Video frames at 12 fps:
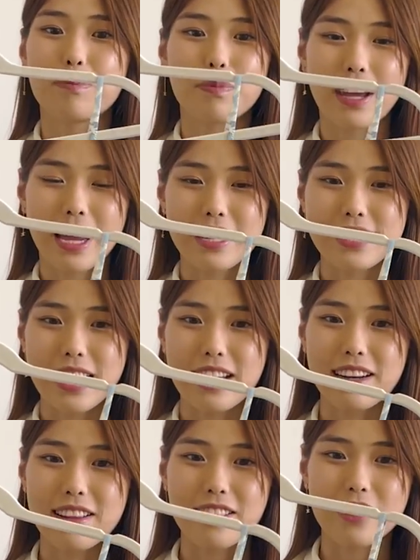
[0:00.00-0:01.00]
like I
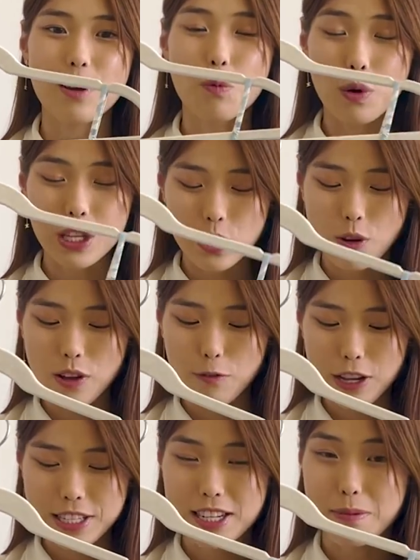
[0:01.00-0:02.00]
said, when you
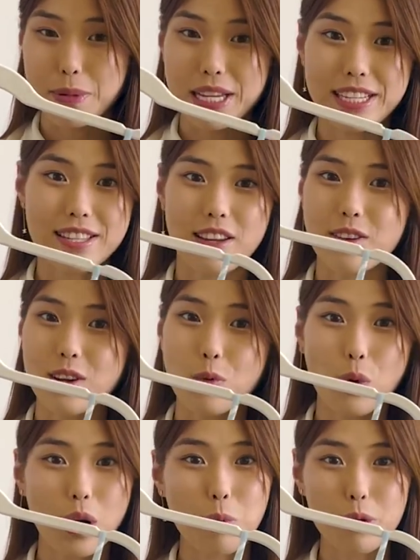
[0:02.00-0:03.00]
invest in a piece that you can
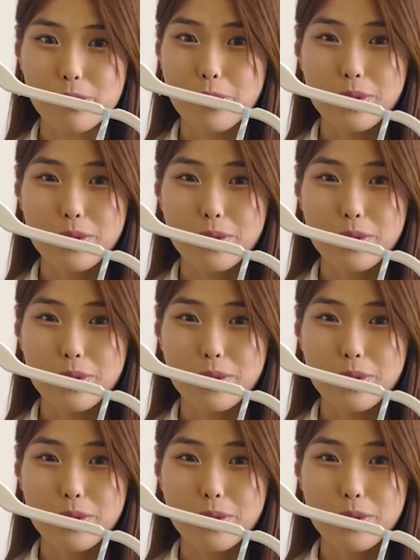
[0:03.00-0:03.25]
wear multiple